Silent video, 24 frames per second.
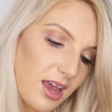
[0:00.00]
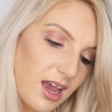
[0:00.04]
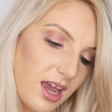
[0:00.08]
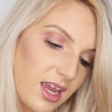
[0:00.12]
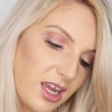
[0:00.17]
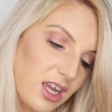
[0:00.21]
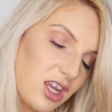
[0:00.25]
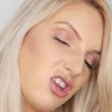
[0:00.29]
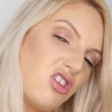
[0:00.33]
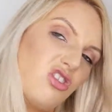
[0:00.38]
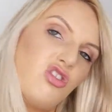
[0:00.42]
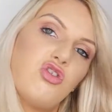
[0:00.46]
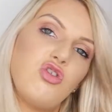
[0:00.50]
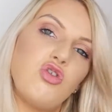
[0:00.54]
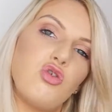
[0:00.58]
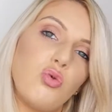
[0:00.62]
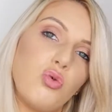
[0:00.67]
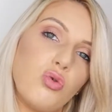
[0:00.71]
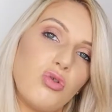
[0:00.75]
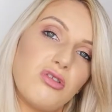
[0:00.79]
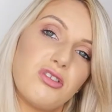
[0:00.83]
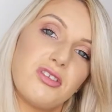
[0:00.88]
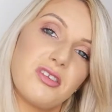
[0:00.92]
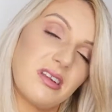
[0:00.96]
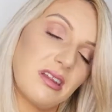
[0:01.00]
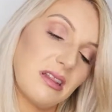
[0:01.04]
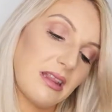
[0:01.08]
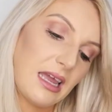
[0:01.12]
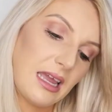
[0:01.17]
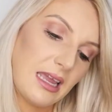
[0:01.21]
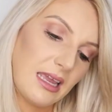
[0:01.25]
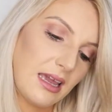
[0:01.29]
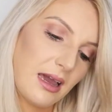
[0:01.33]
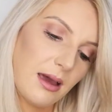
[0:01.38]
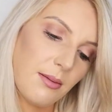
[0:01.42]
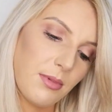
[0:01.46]
I don't
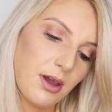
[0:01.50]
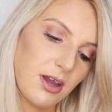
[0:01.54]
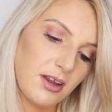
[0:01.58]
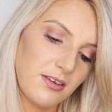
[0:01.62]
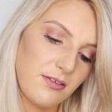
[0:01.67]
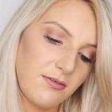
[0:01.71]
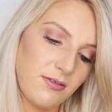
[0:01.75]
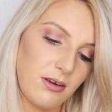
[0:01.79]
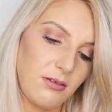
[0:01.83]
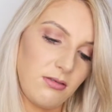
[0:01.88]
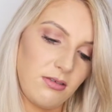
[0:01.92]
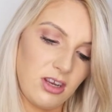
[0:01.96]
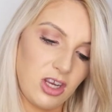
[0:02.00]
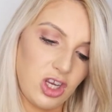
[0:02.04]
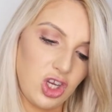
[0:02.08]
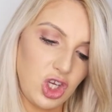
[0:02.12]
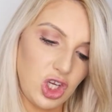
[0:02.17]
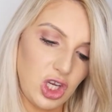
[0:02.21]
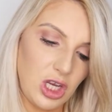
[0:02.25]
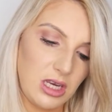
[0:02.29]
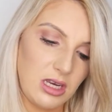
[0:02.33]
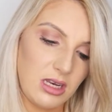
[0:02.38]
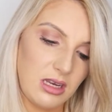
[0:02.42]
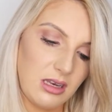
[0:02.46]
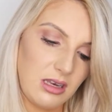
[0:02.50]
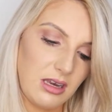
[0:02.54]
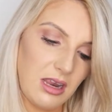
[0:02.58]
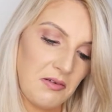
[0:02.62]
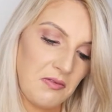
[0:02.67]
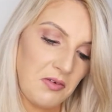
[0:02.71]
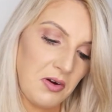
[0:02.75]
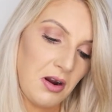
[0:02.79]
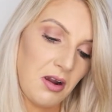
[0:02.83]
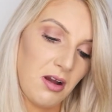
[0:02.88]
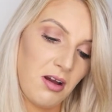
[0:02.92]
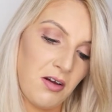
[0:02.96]
like a matte foundation. I
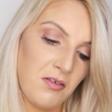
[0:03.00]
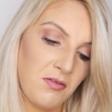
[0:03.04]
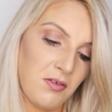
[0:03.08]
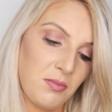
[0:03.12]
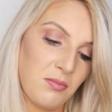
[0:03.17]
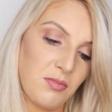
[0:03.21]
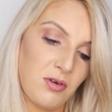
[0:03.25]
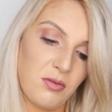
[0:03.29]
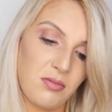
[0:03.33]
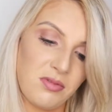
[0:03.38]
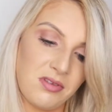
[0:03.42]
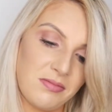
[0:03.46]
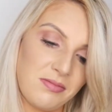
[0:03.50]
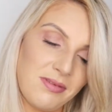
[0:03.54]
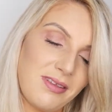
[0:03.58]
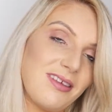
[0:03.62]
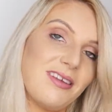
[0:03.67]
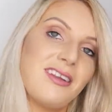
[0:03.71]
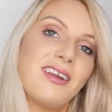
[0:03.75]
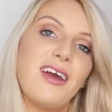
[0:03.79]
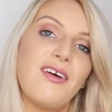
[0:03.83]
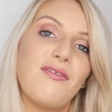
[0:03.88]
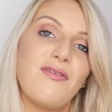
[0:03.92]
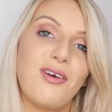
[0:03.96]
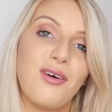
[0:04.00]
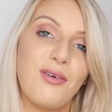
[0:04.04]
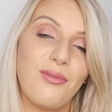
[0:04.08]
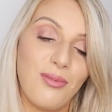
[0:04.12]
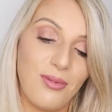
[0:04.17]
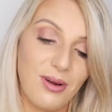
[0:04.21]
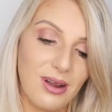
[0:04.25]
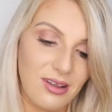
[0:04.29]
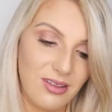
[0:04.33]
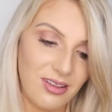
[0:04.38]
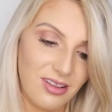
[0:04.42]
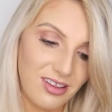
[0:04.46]
never have. I probably never
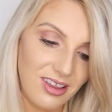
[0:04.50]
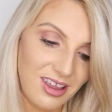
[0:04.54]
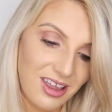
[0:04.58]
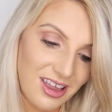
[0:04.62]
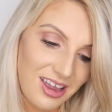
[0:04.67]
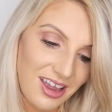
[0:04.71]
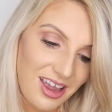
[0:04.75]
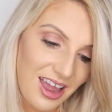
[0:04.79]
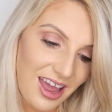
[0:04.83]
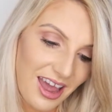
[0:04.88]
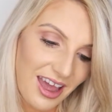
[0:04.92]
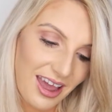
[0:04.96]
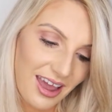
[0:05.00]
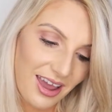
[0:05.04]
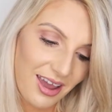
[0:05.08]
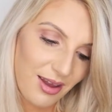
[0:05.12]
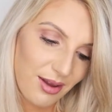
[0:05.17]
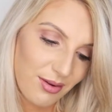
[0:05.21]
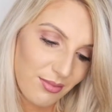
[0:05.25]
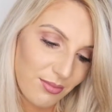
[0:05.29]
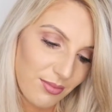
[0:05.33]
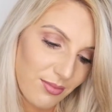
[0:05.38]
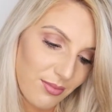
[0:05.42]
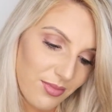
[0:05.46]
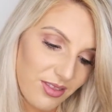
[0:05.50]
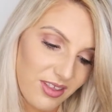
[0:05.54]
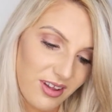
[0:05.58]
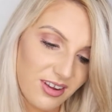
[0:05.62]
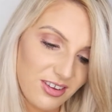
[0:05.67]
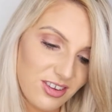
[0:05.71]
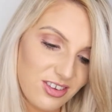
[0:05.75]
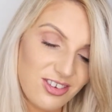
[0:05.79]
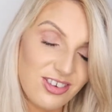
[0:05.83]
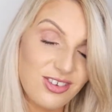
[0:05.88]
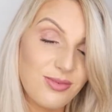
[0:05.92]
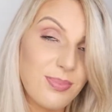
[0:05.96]
will.
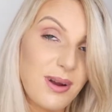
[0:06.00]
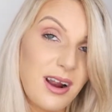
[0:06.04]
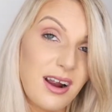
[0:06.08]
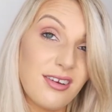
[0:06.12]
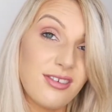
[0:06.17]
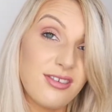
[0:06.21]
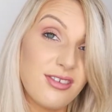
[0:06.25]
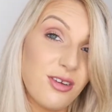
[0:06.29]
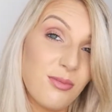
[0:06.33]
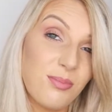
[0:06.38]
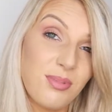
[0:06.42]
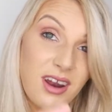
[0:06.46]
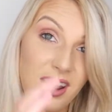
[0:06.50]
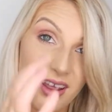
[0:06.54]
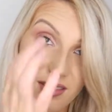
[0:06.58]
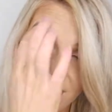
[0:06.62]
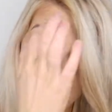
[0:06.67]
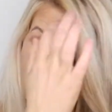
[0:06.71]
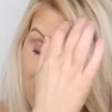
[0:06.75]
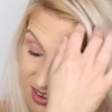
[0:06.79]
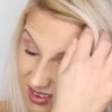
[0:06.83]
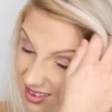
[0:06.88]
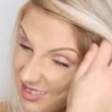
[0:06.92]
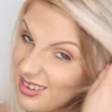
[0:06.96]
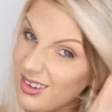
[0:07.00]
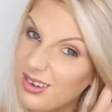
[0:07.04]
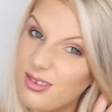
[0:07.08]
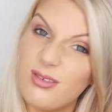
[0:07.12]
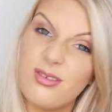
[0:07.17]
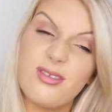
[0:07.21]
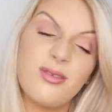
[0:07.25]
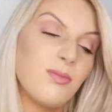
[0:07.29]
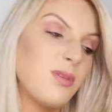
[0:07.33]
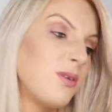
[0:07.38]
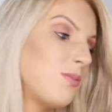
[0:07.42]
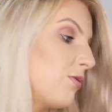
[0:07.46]
That's just personal preference, you know,
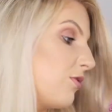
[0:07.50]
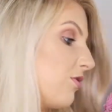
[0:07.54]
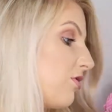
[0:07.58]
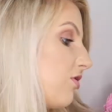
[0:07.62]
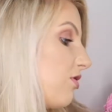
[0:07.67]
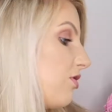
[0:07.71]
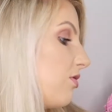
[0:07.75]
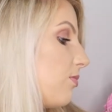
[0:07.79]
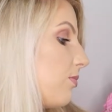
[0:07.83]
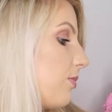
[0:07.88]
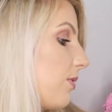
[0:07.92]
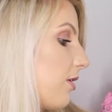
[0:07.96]
some people do.